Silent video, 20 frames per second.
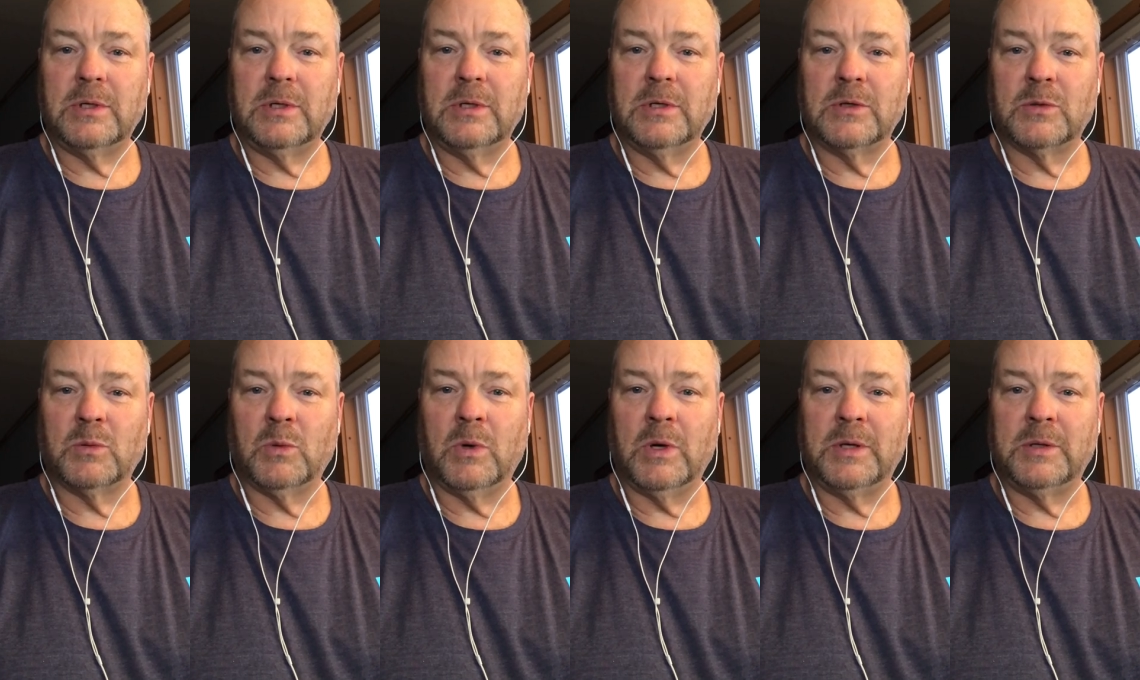is
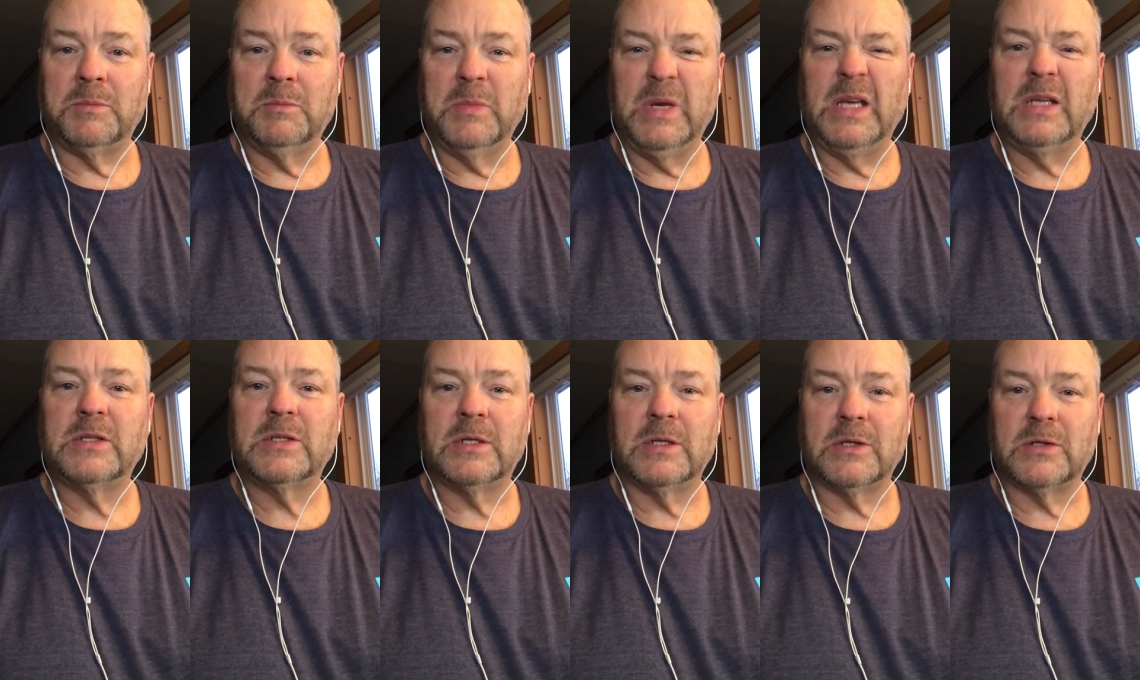what
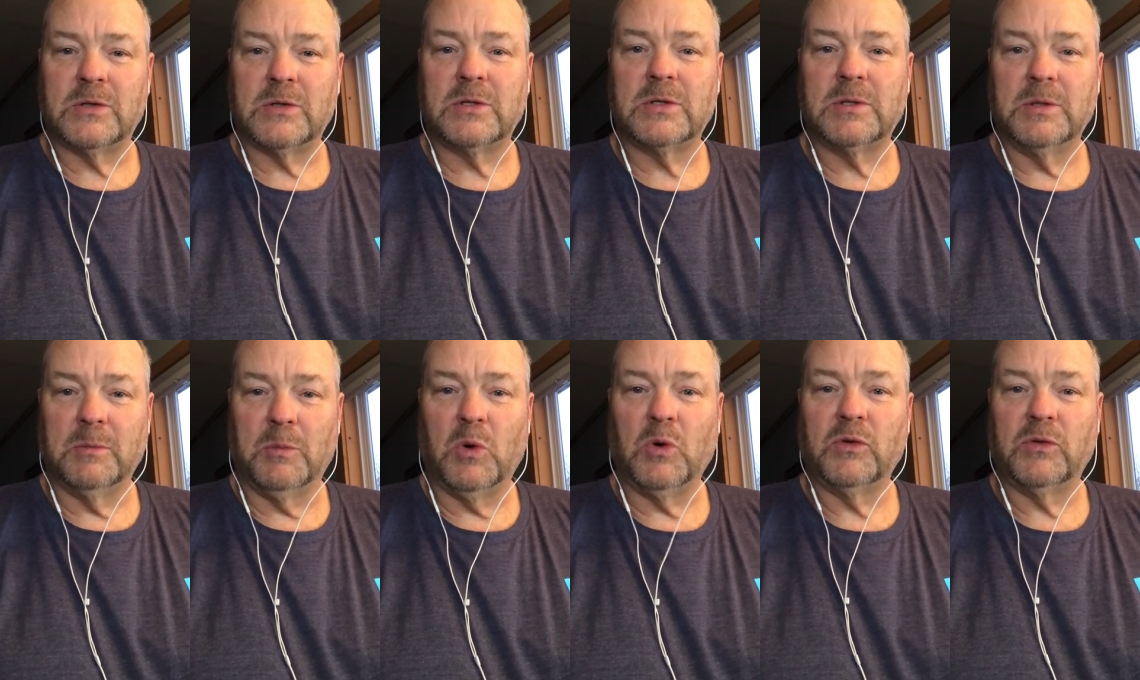makes this the
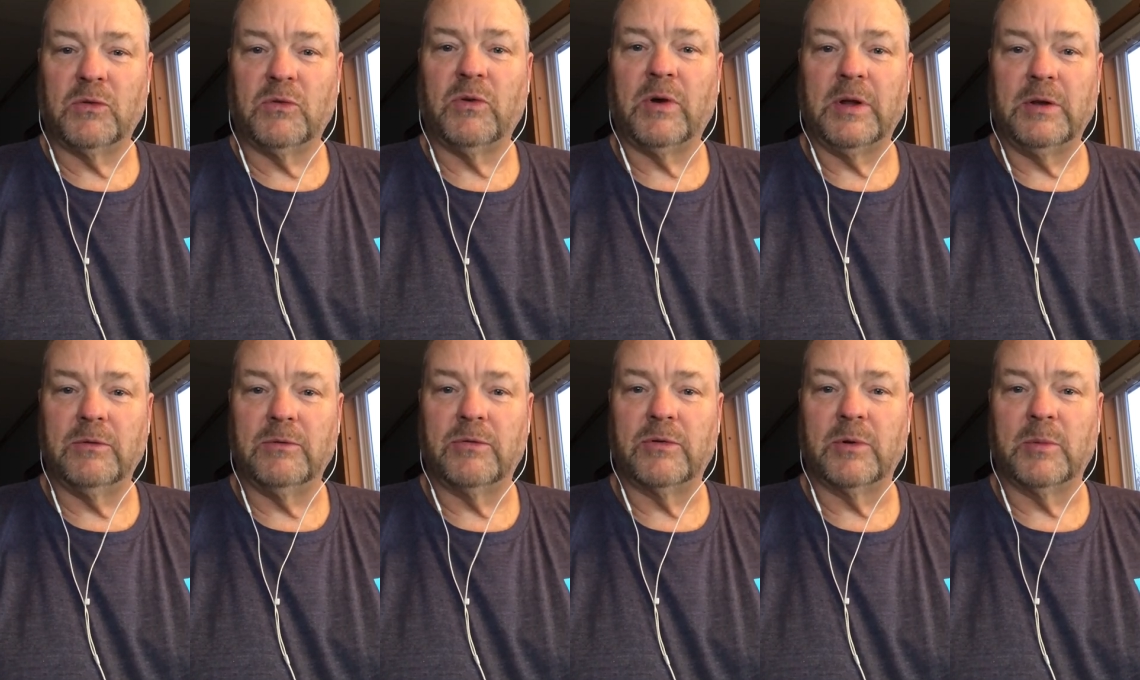most
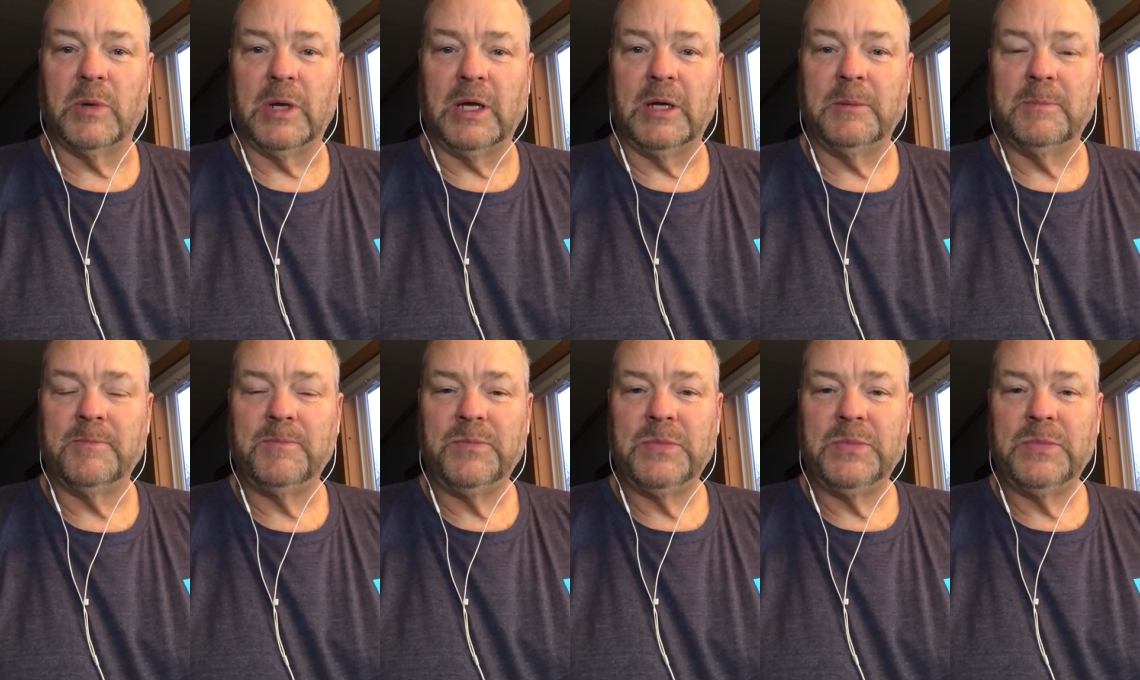fun for me,